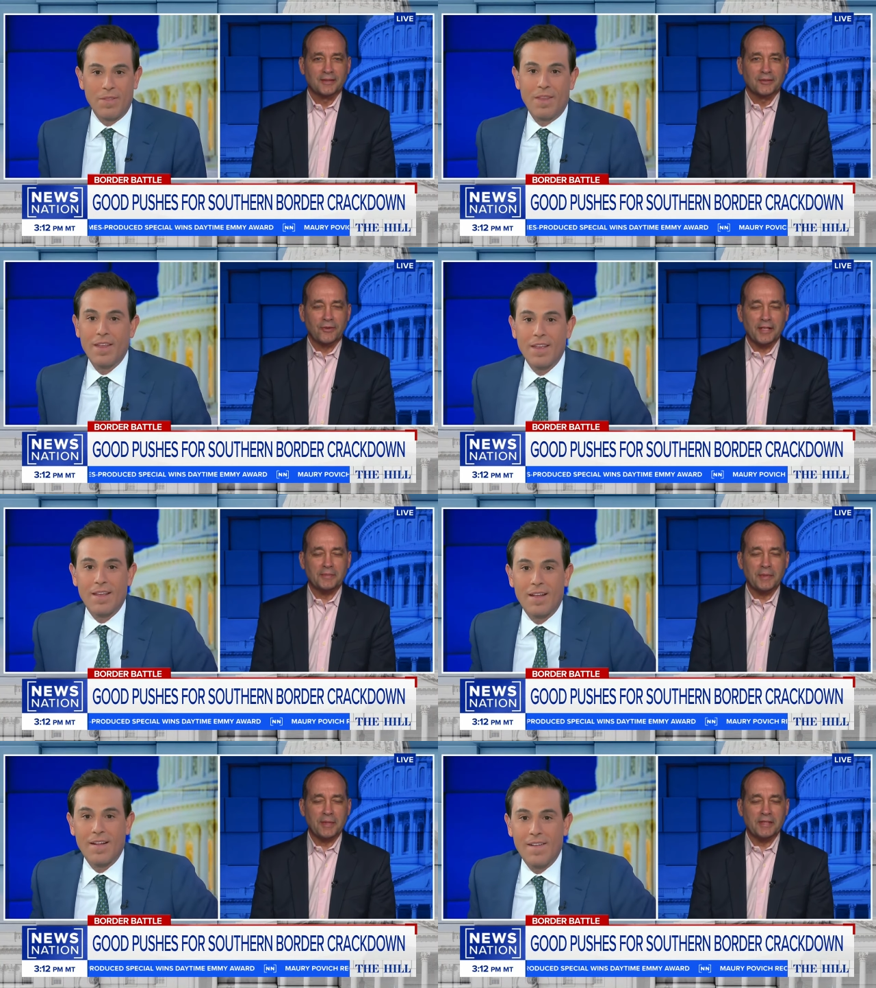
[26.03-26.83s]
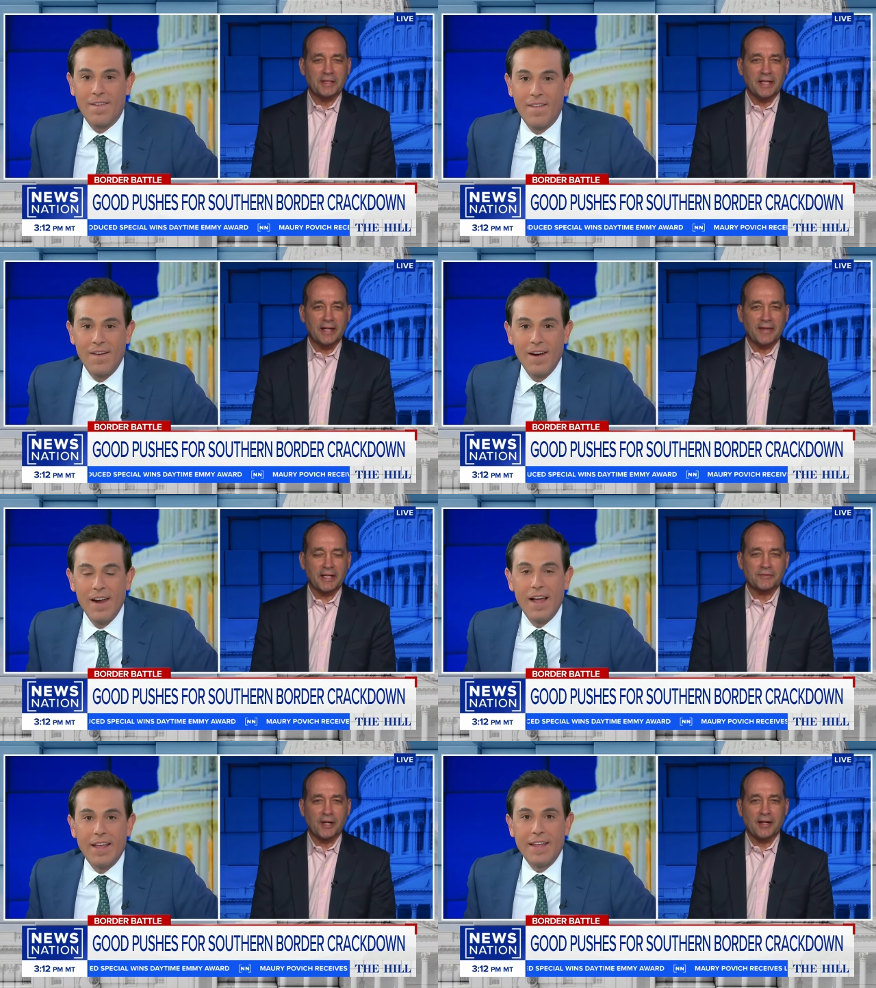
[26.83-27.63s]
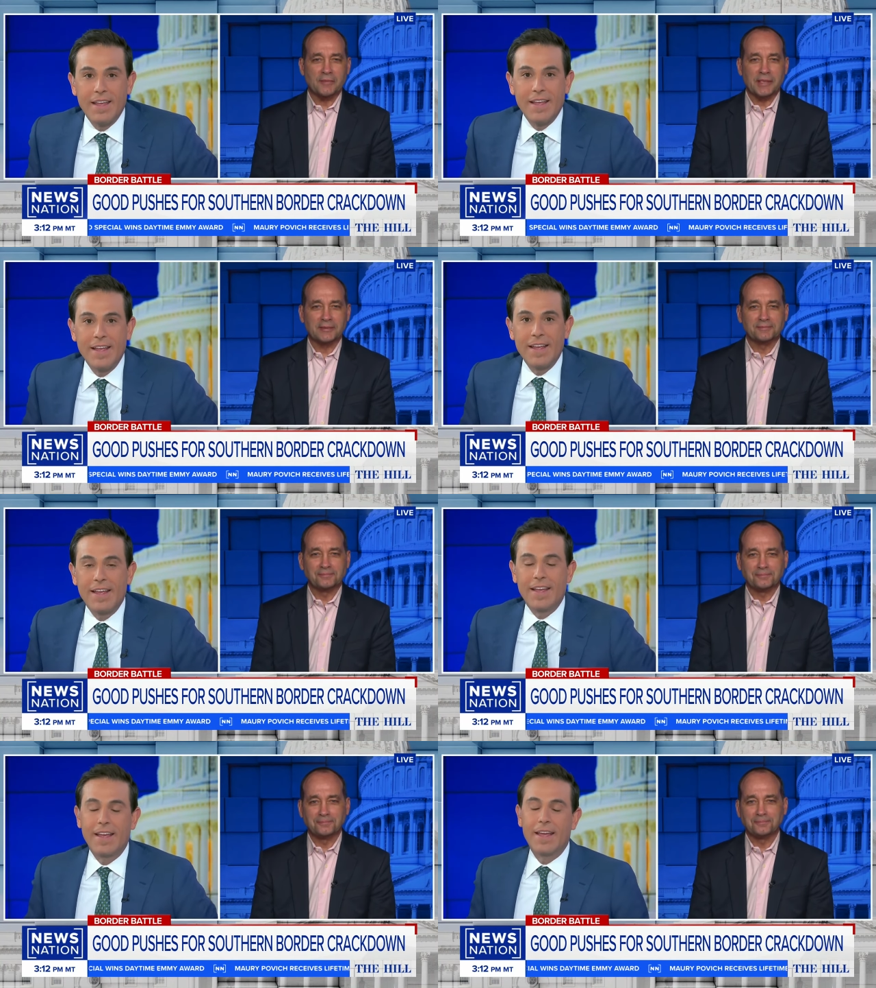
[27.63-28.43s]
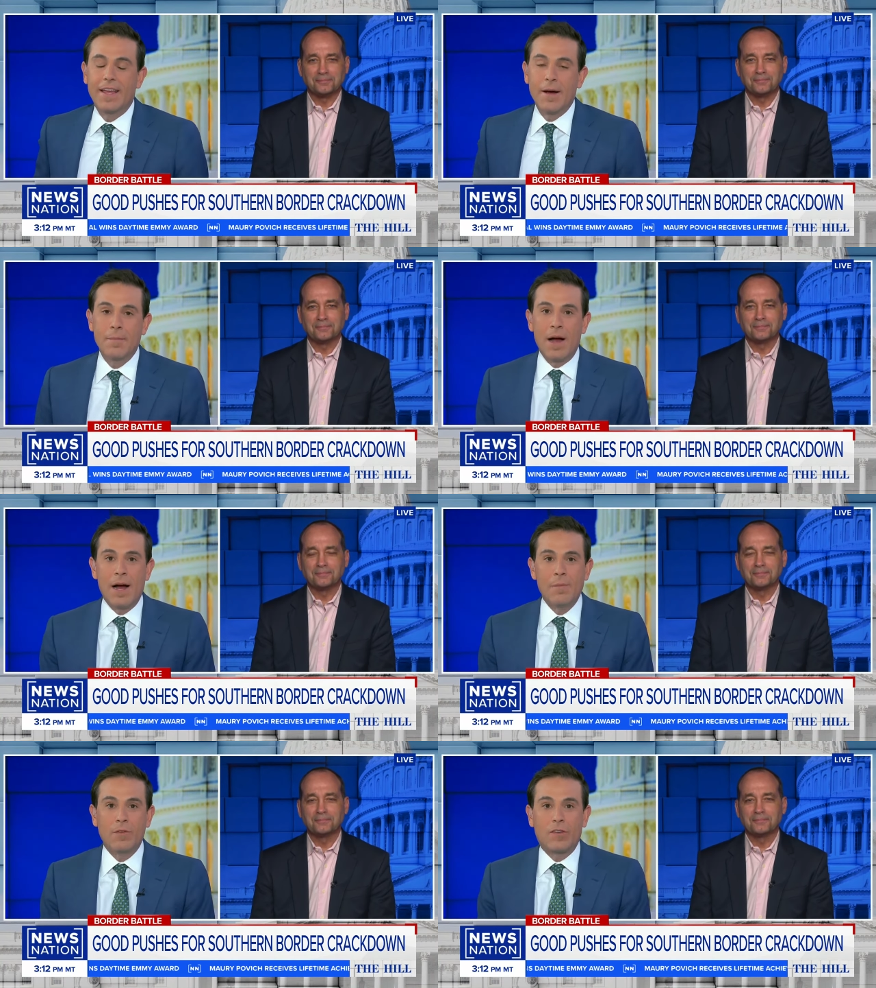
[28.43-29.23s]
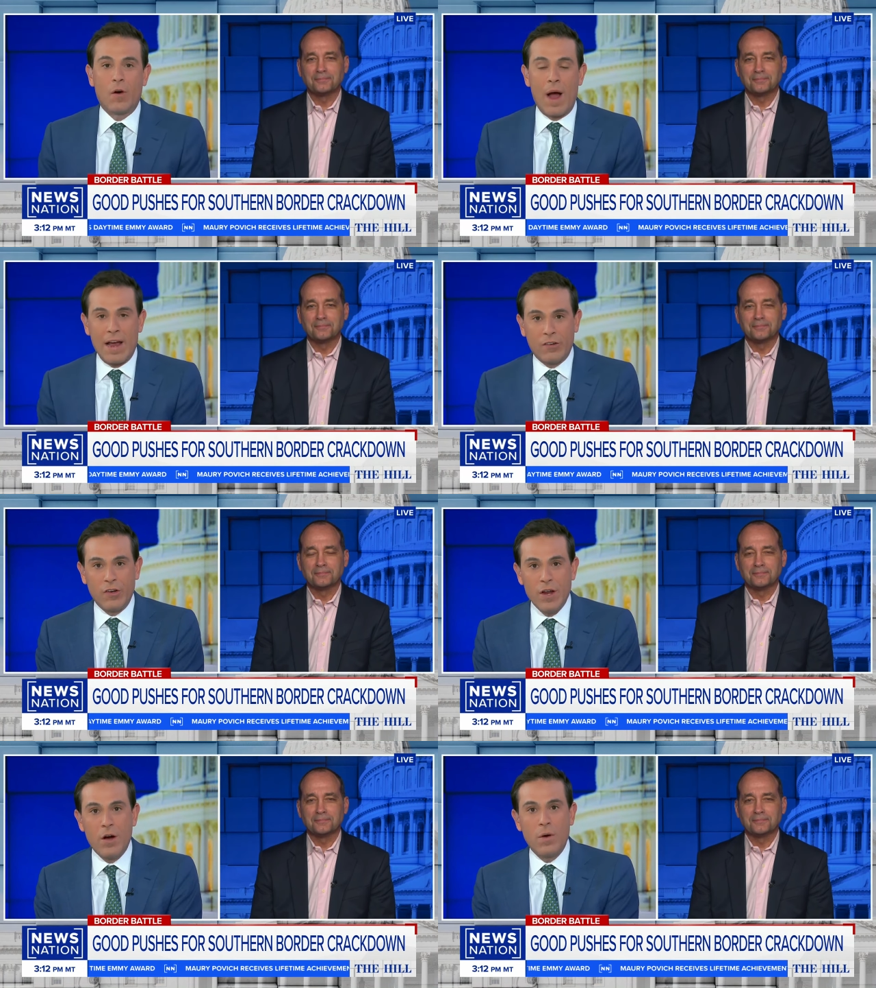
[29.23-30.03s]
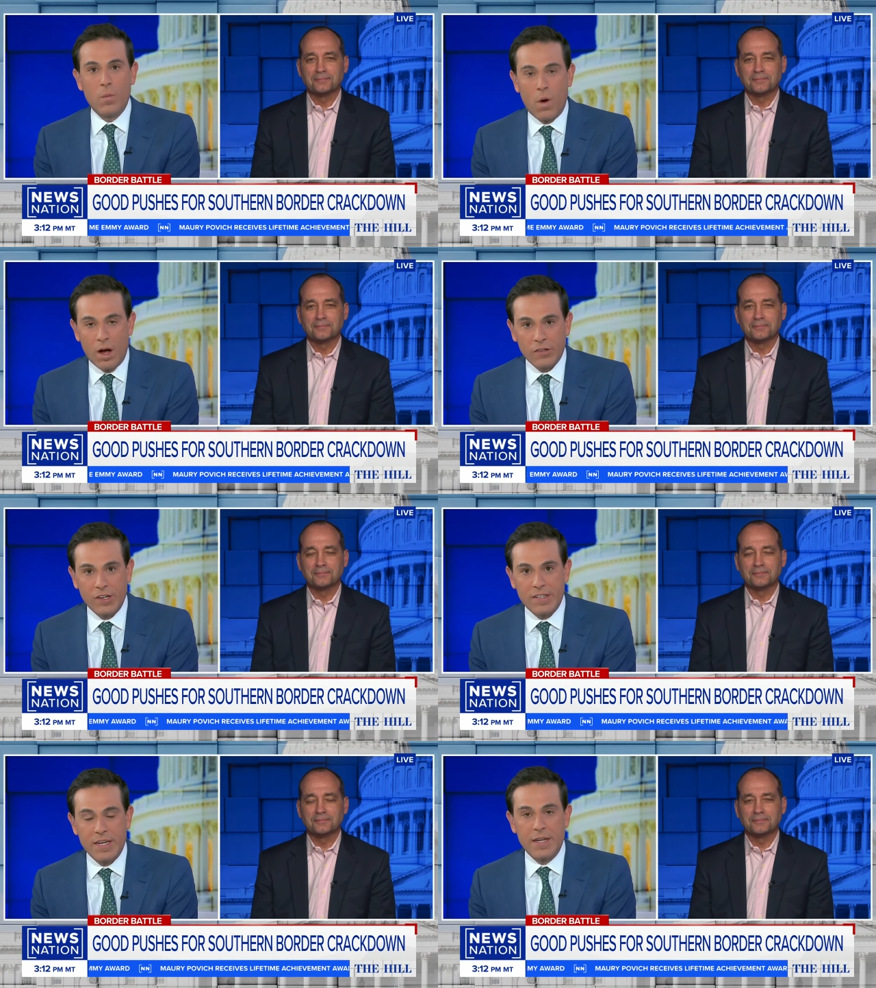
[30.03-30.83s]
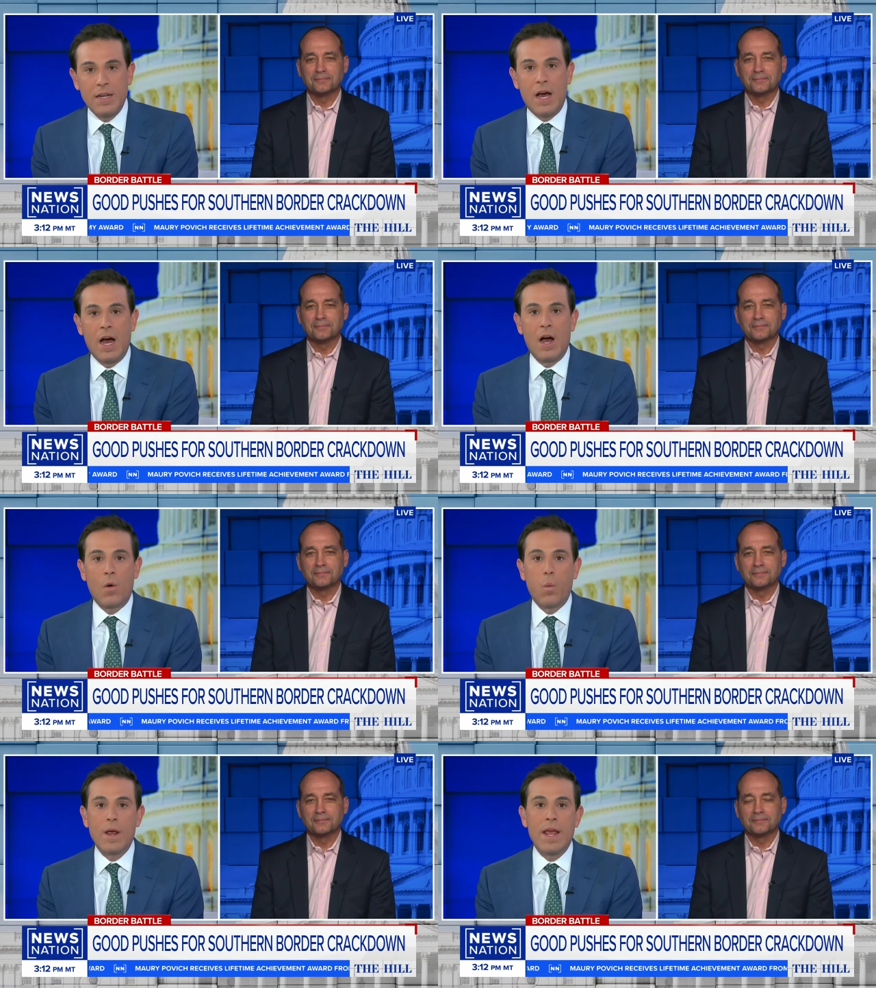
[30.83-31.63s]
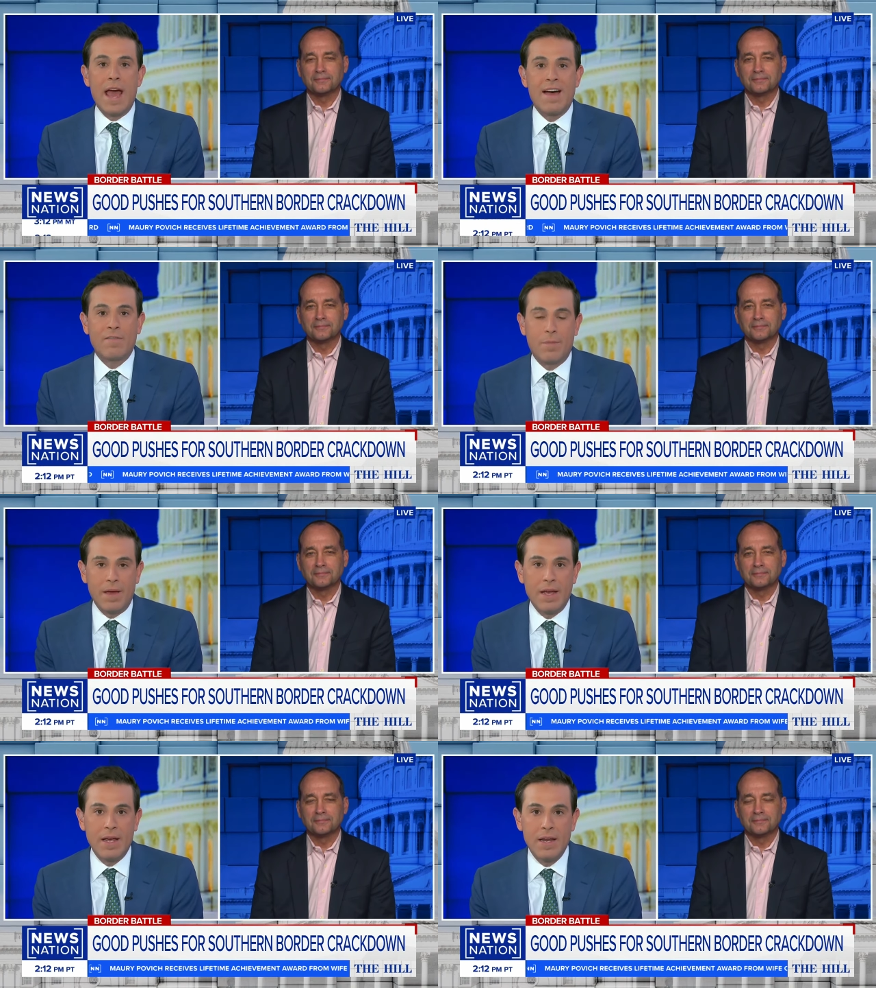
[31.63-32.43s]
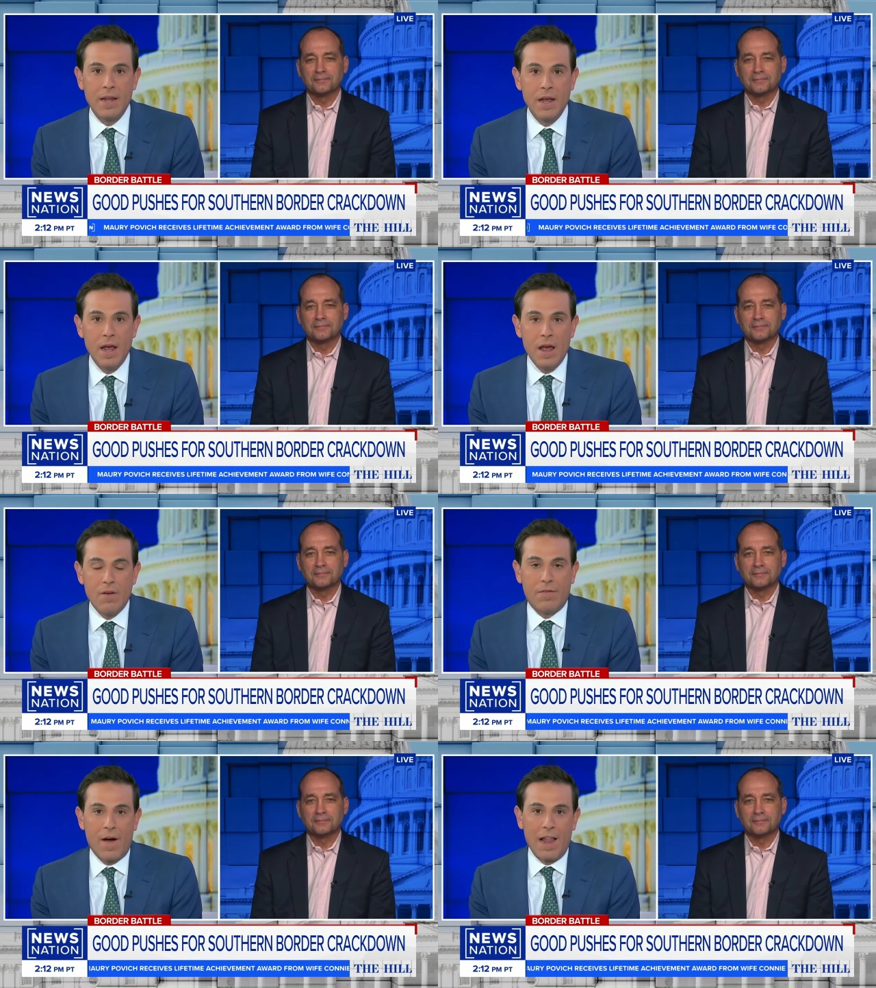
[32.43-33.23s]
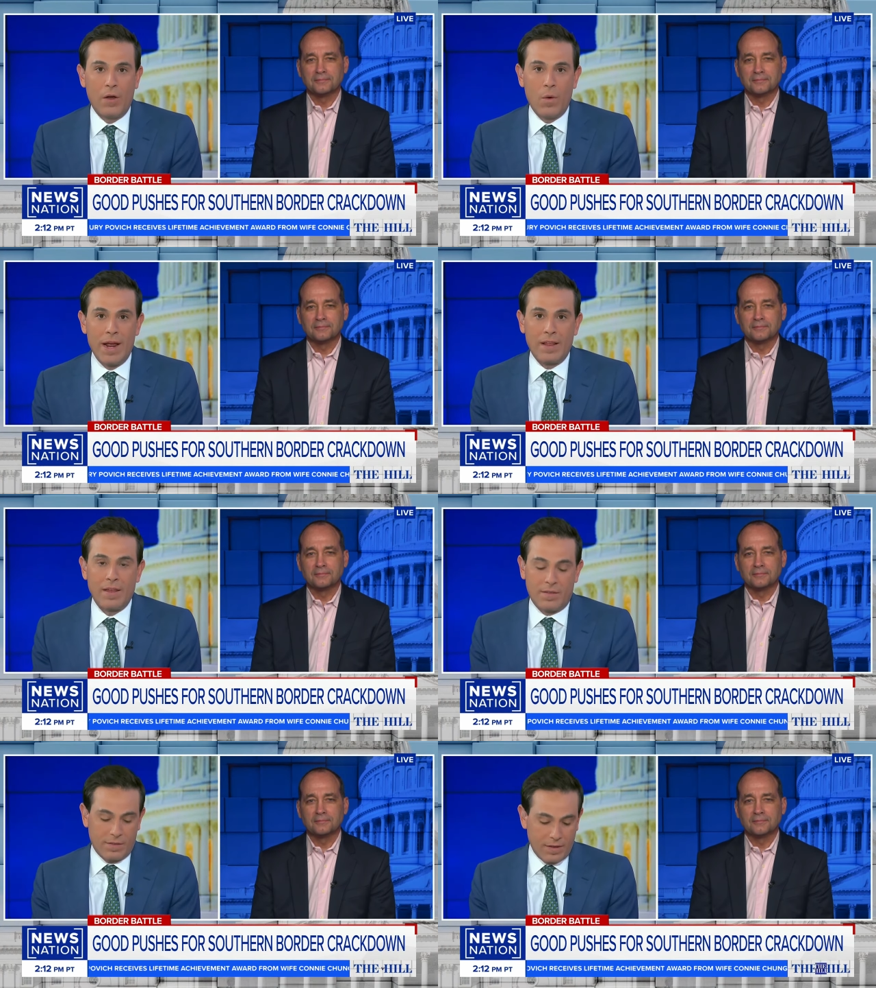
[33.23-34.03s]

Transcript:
Speaker 1: Great to be with you again. Thanks for having me.
Speaker 2: Yep. So as you know, in Washington, we have been following this